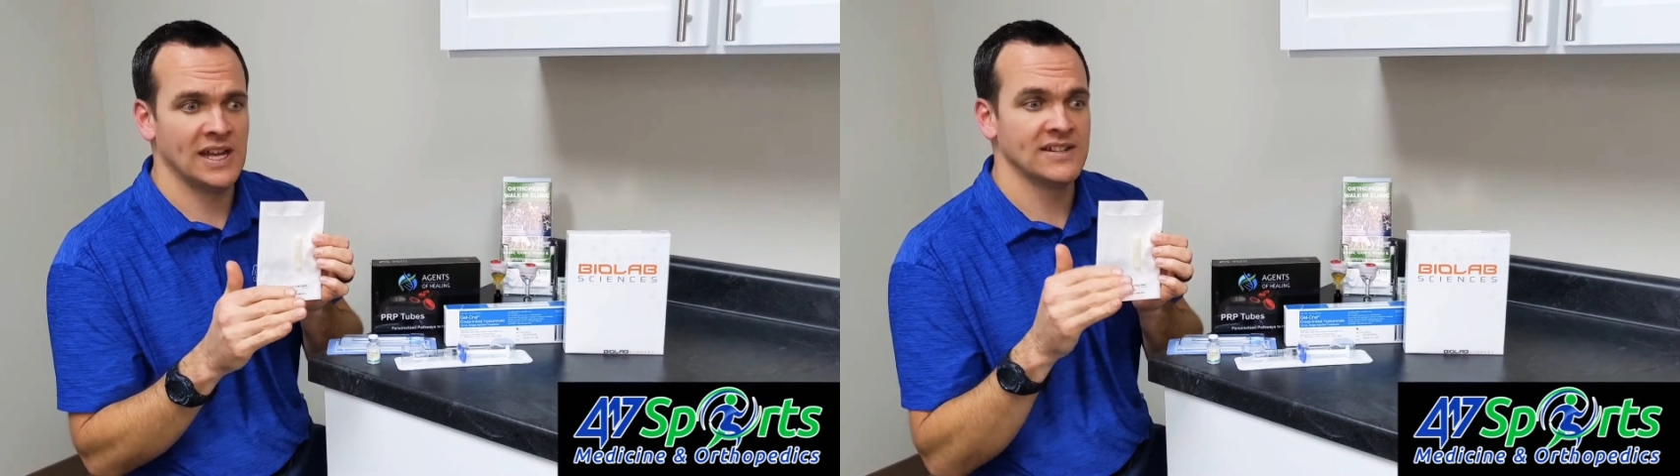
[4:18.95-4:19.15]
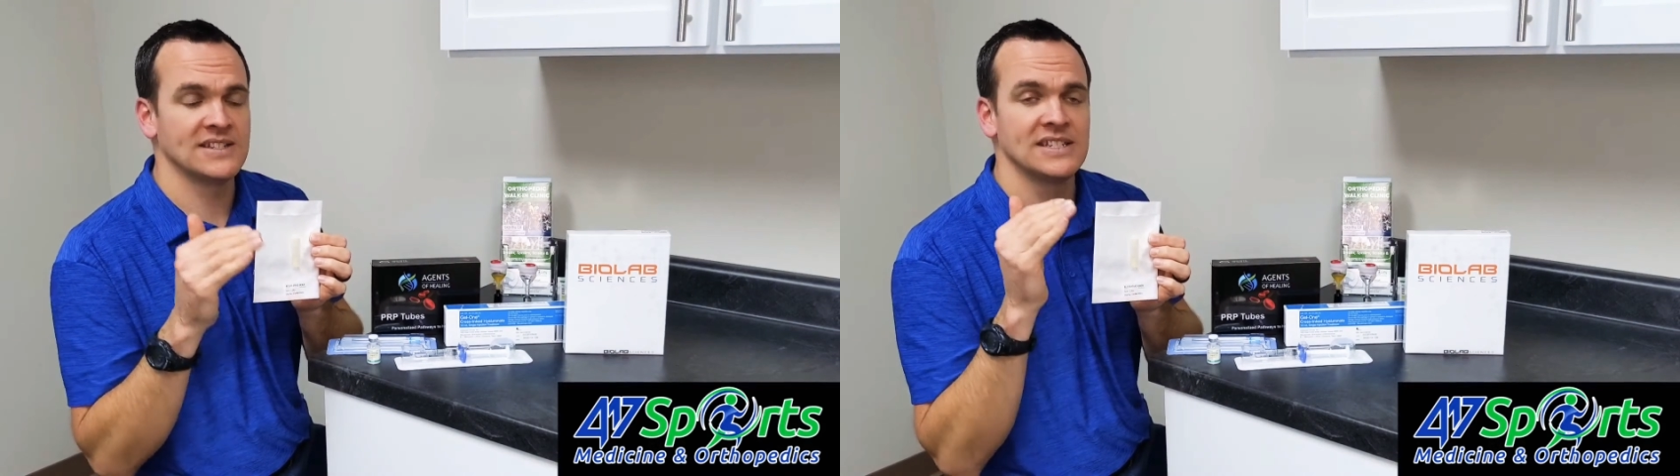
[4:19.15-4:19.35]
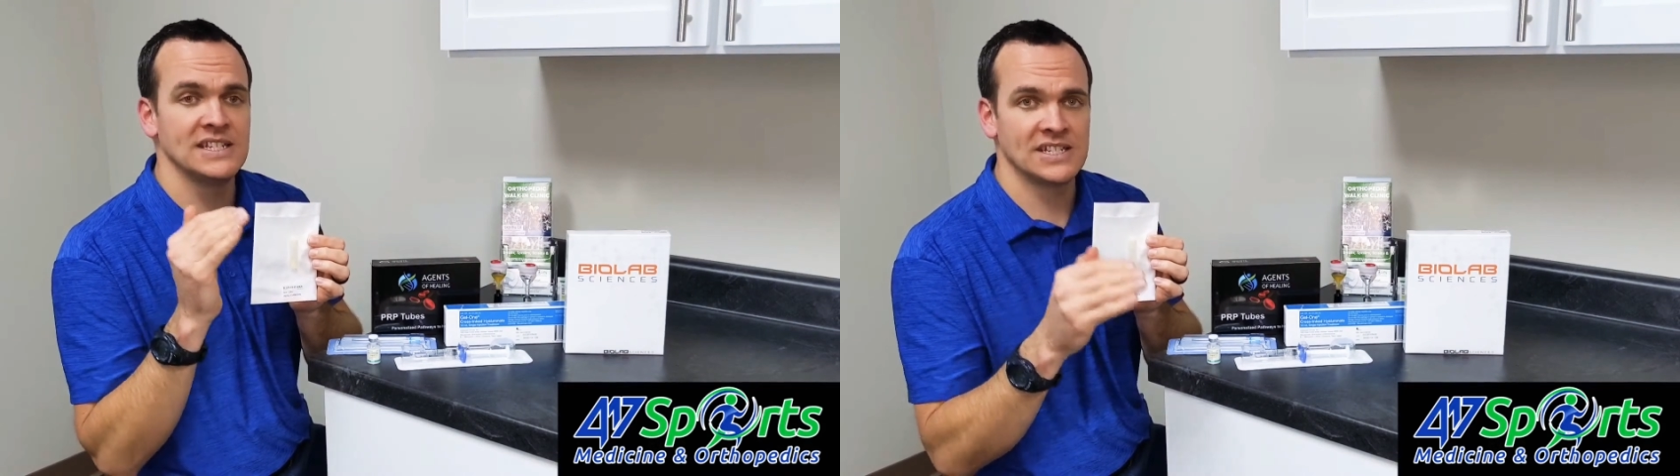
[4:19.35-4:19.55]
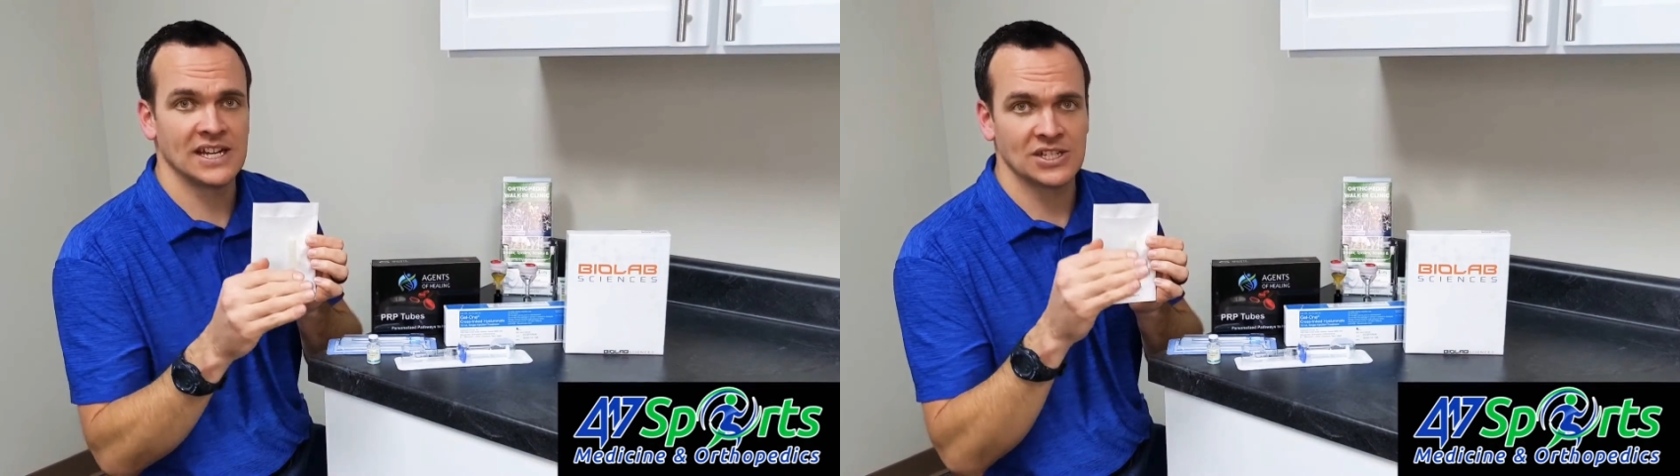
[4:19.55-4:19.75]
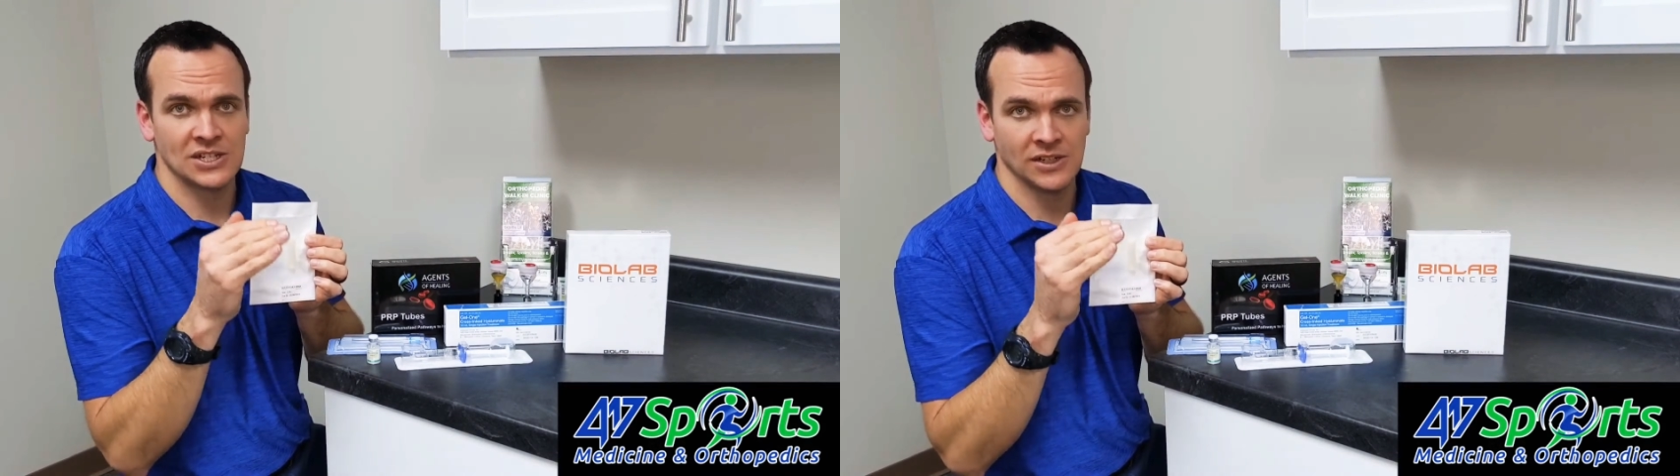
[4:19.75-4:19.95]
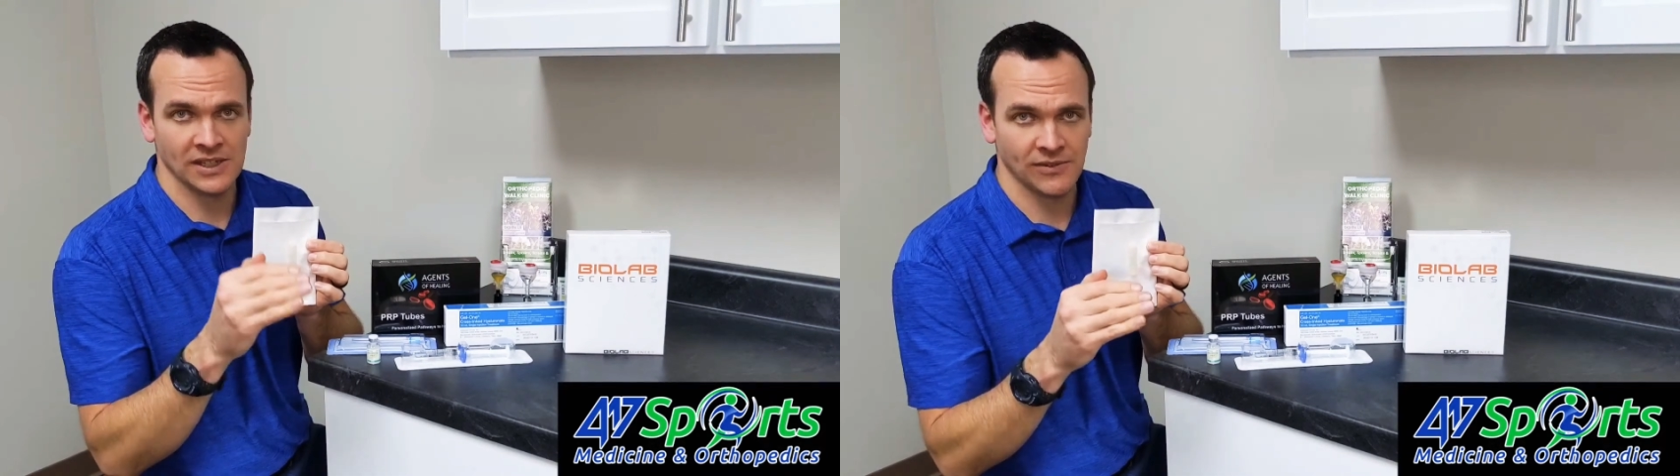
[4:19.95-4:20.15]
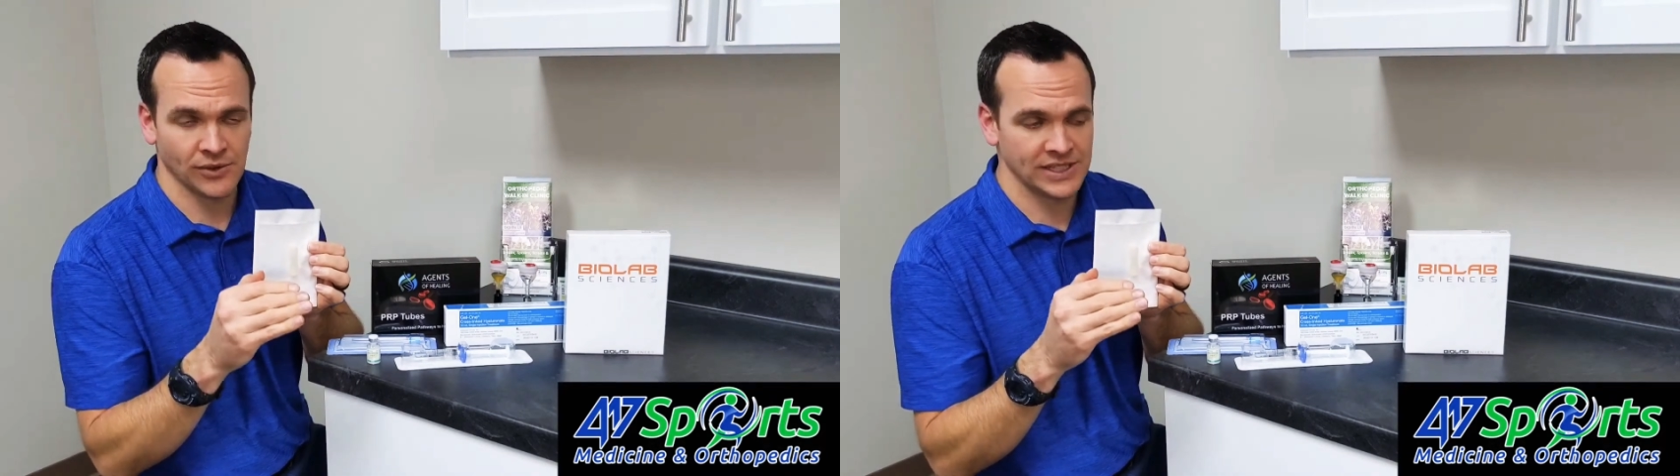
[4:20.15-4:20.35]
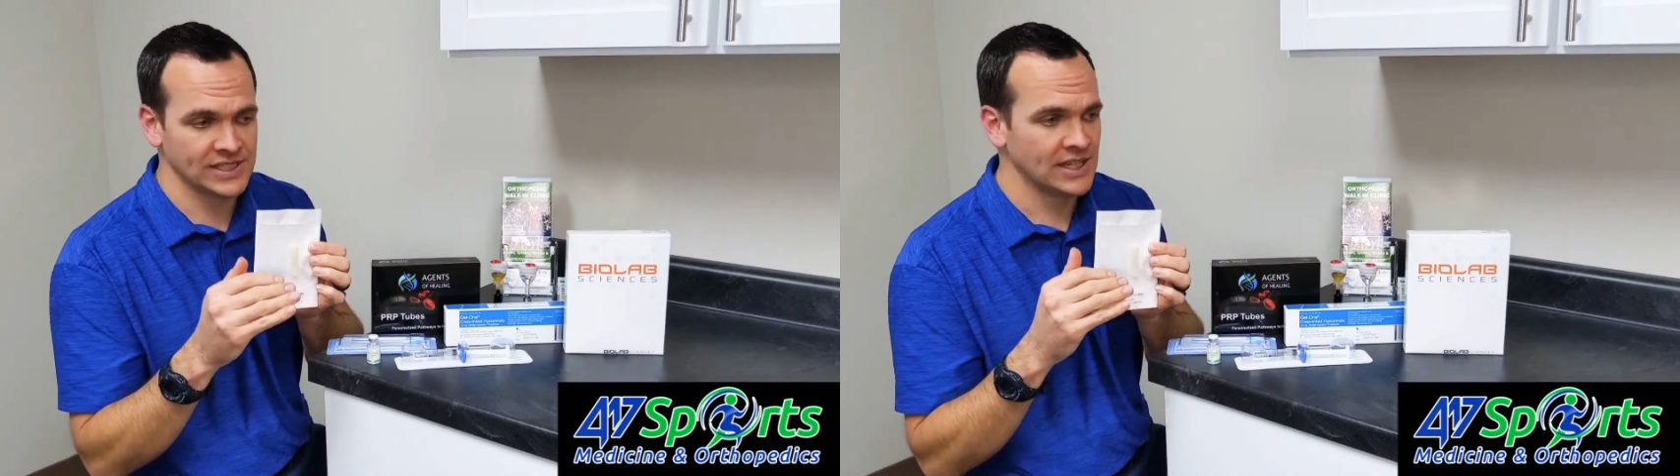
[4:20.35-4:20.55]
at C-section
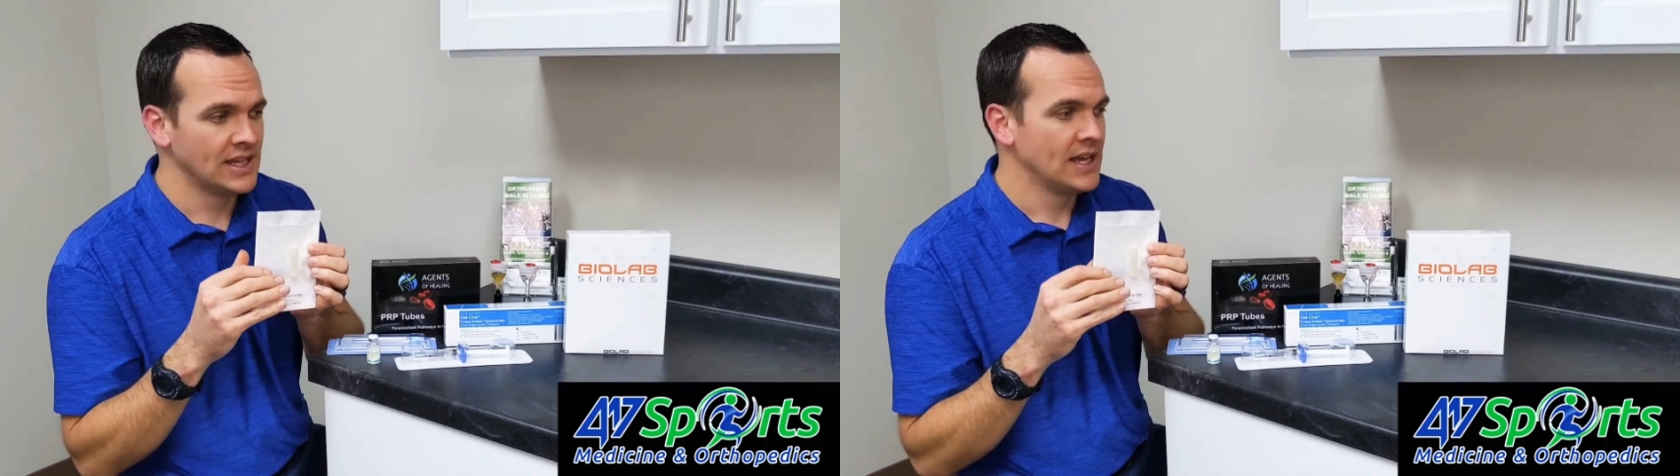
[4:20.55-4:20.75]
deliveries.